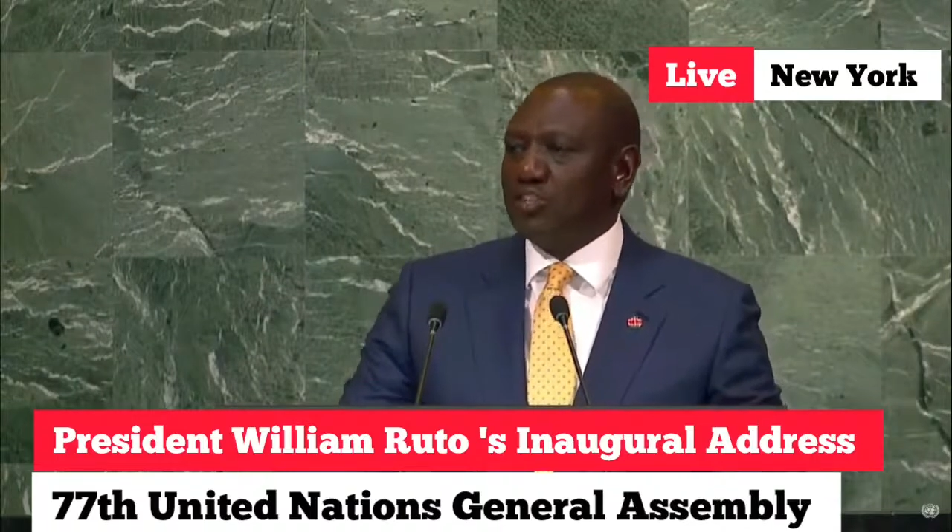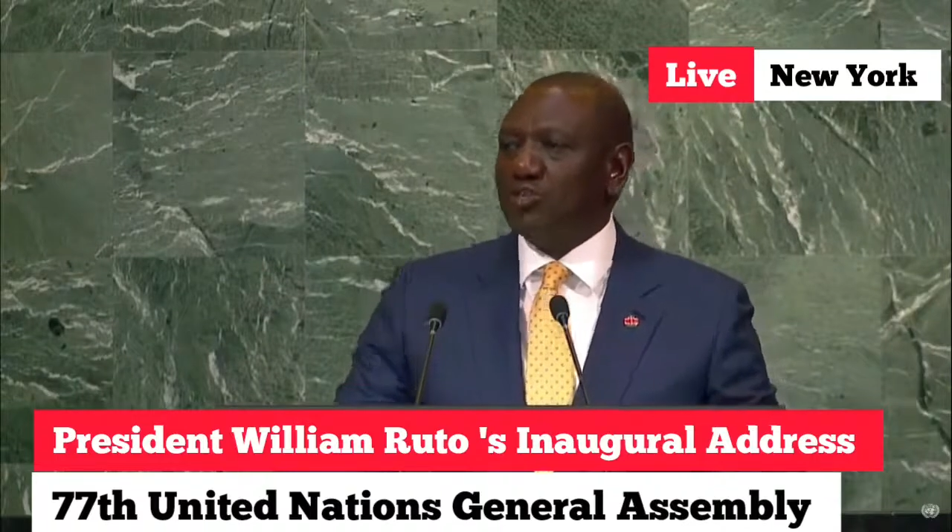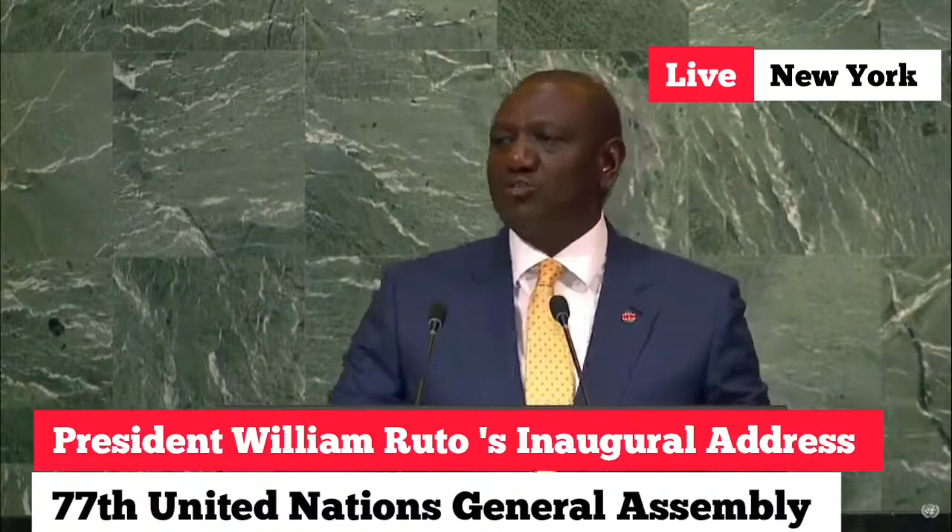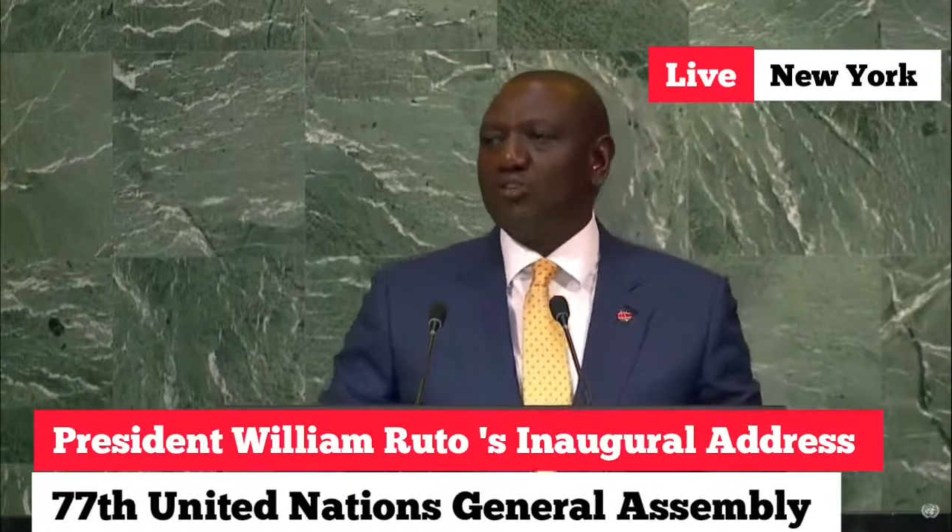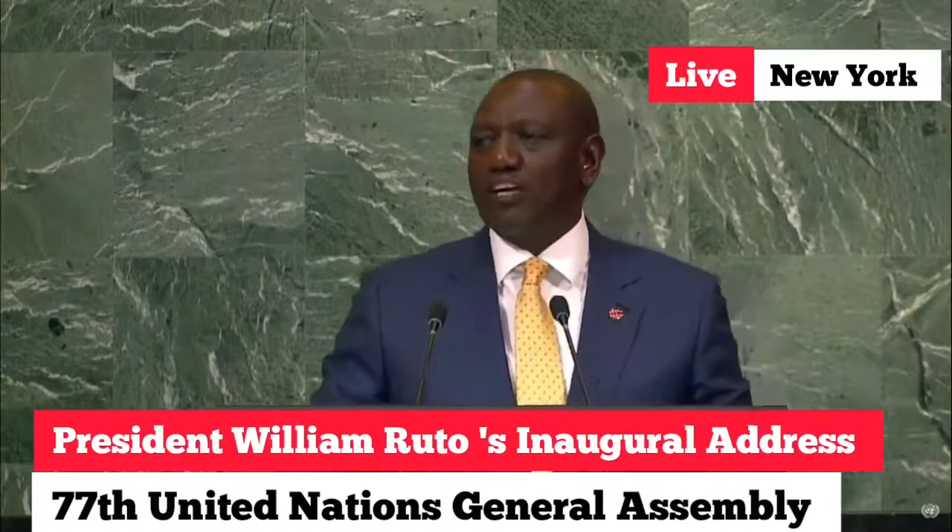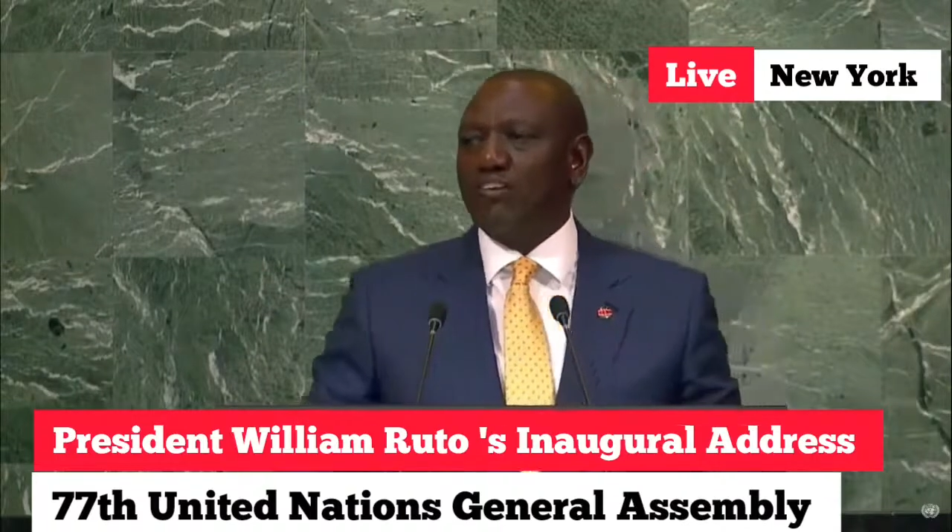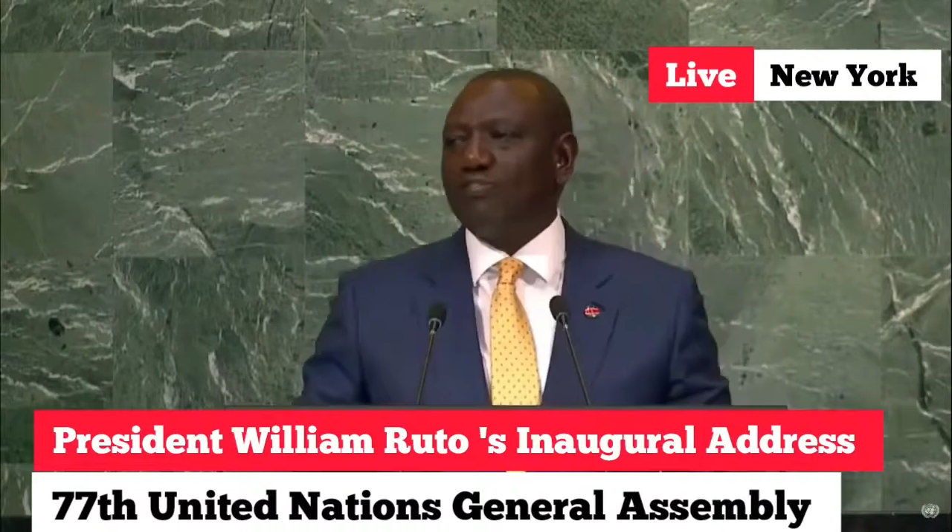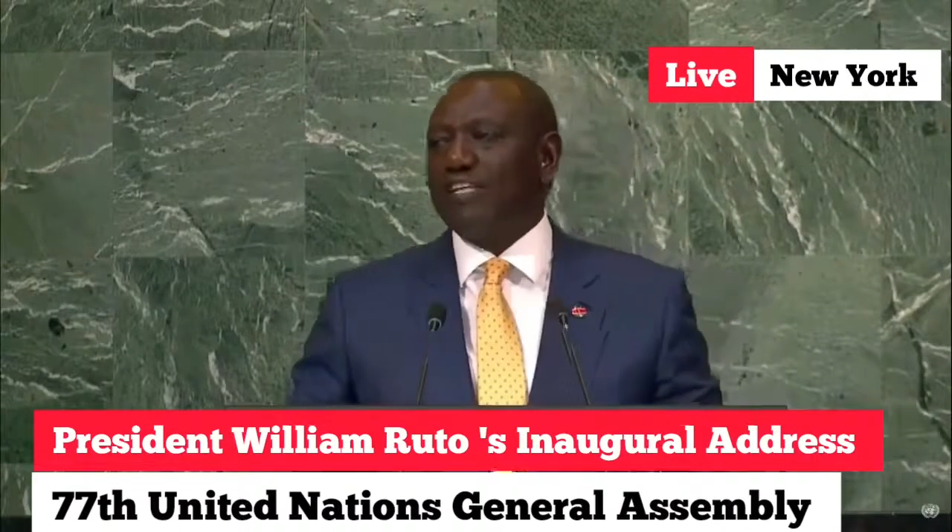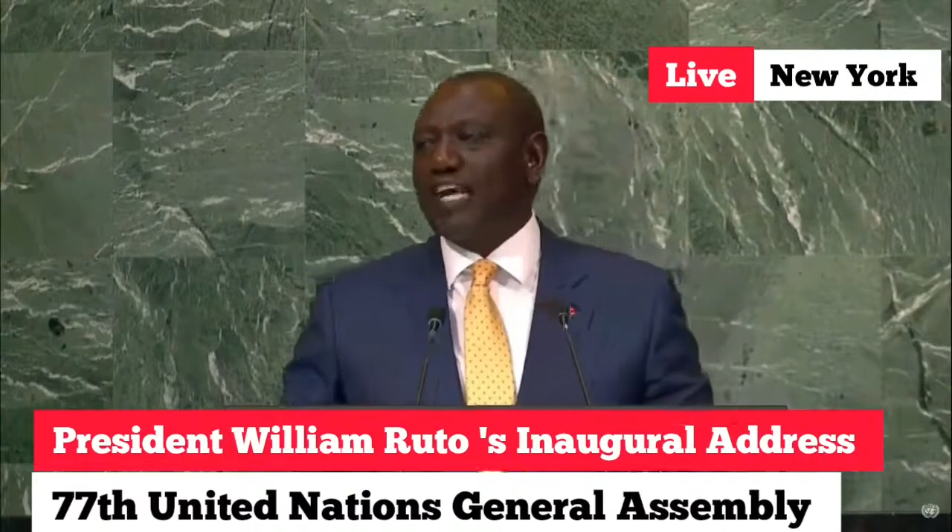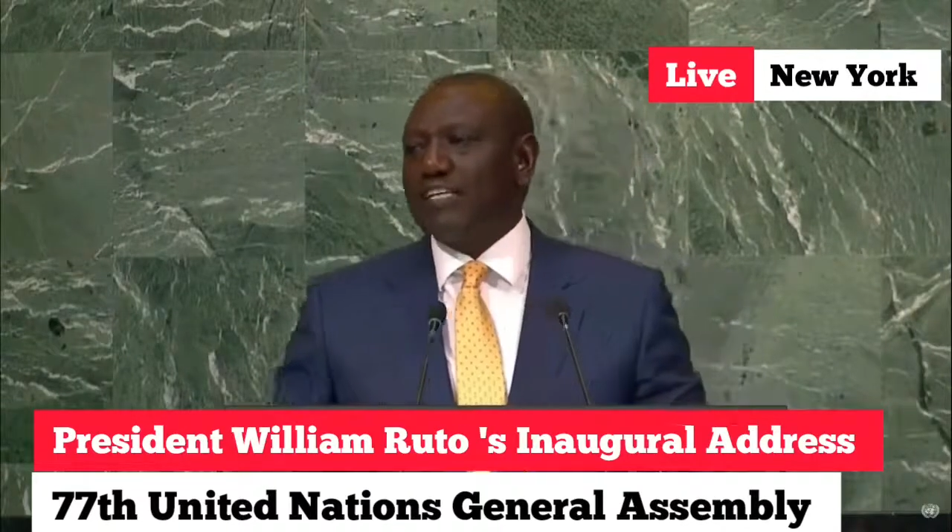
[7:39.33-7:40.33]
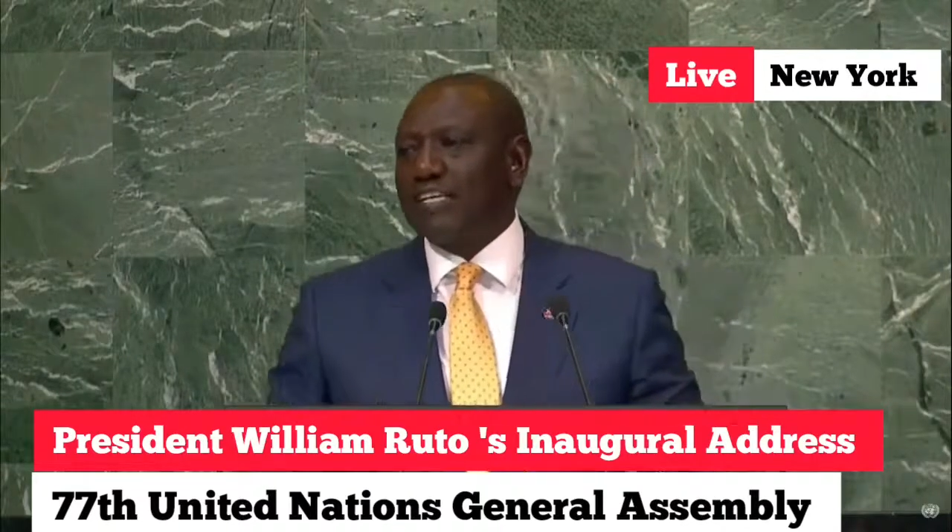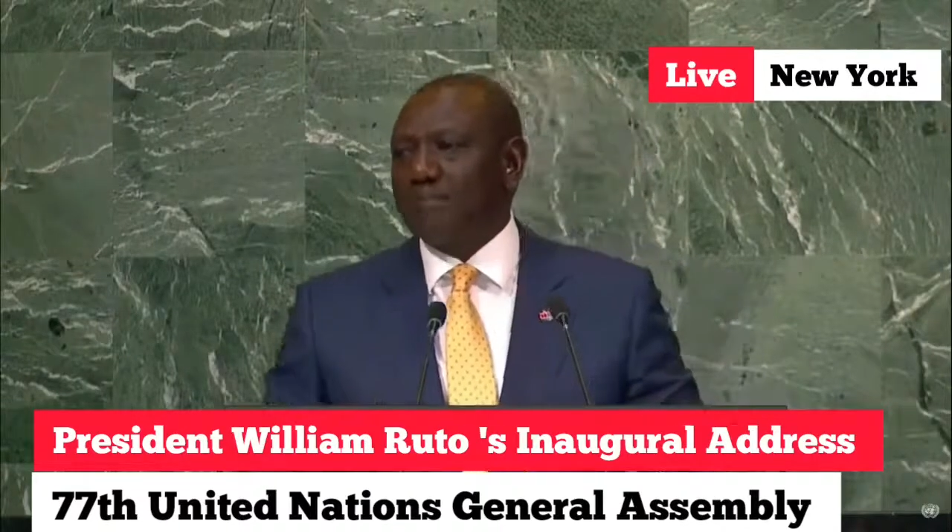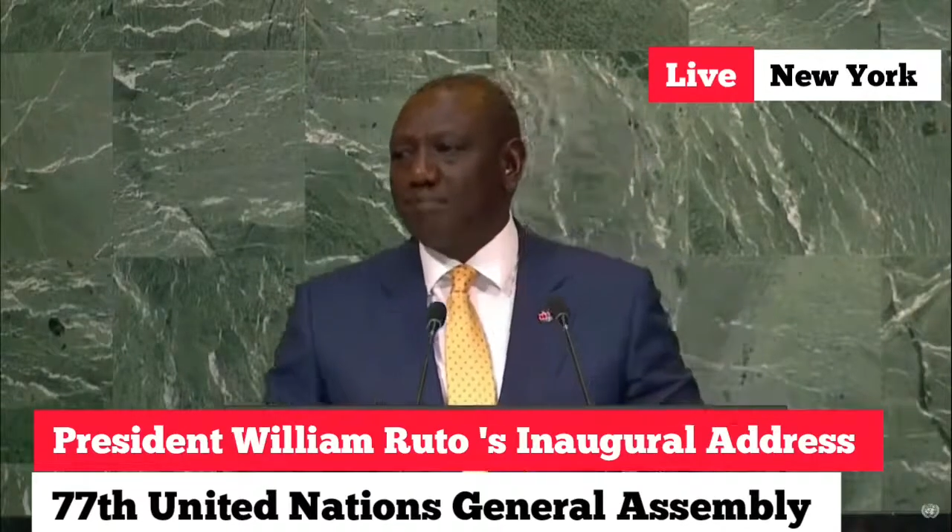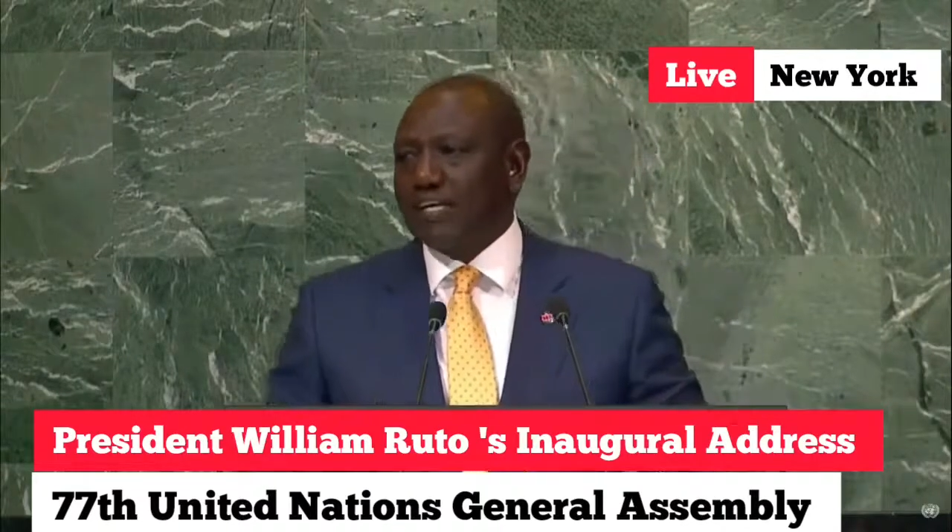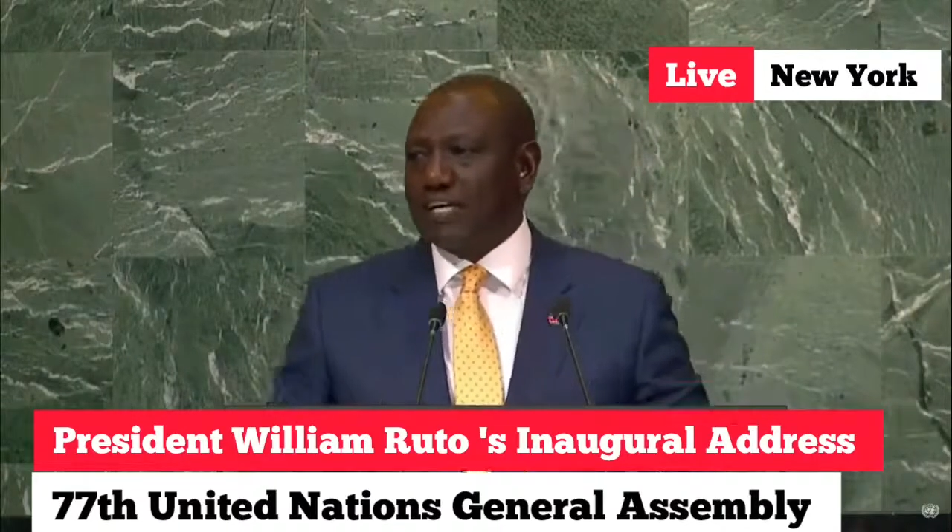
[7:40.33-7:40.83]
due to the COVID
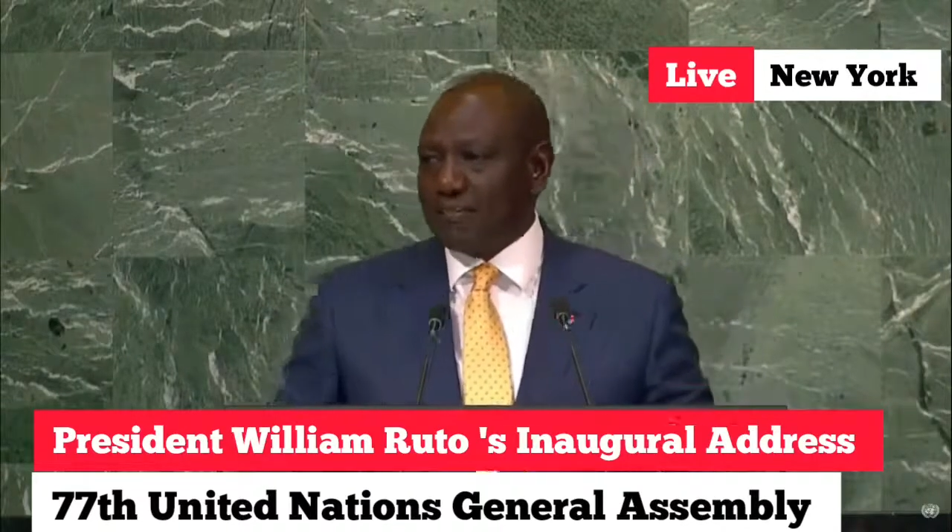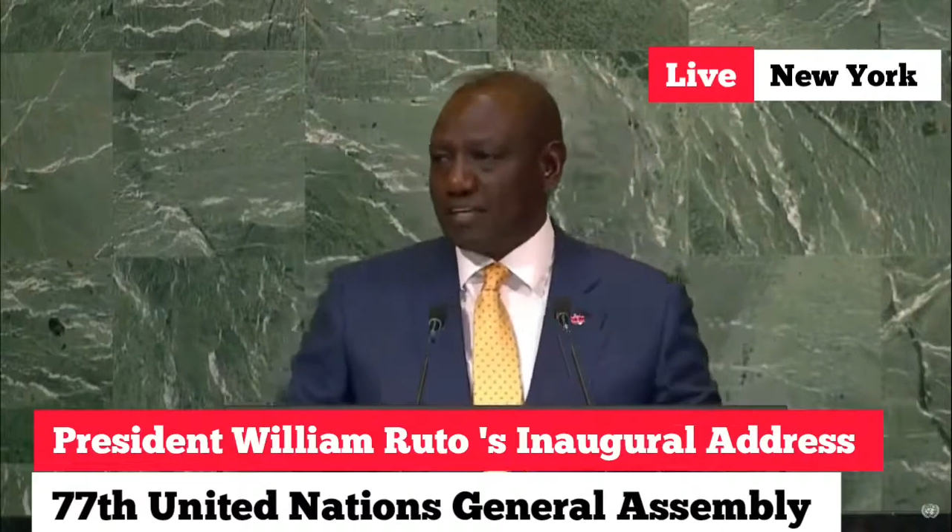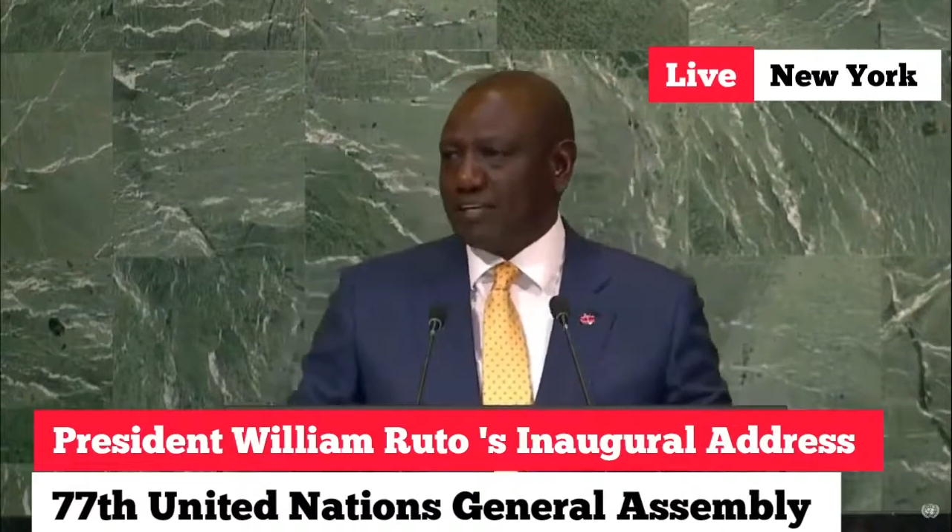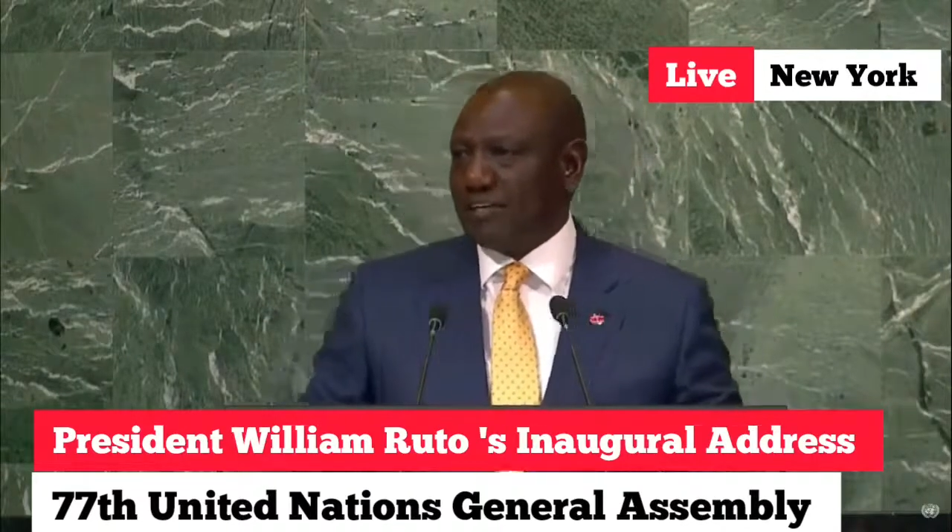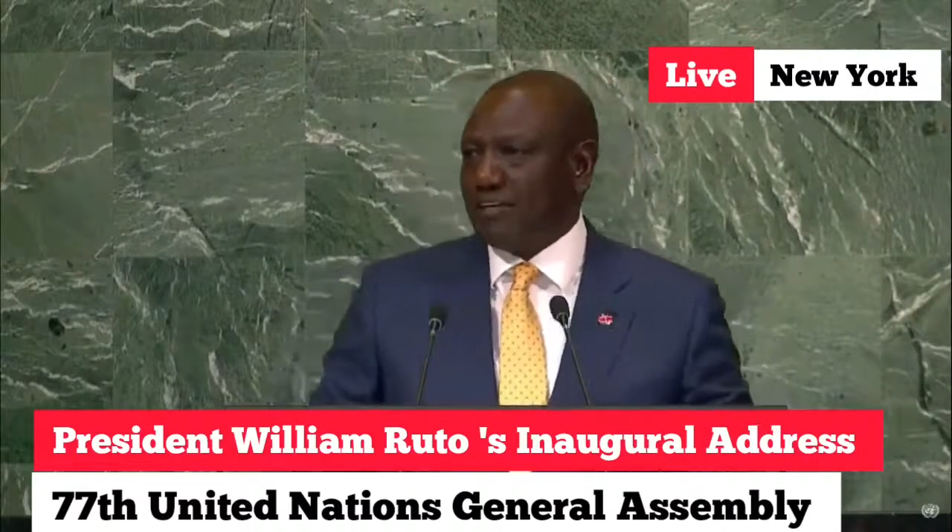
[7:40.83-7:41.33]
19 pandemic,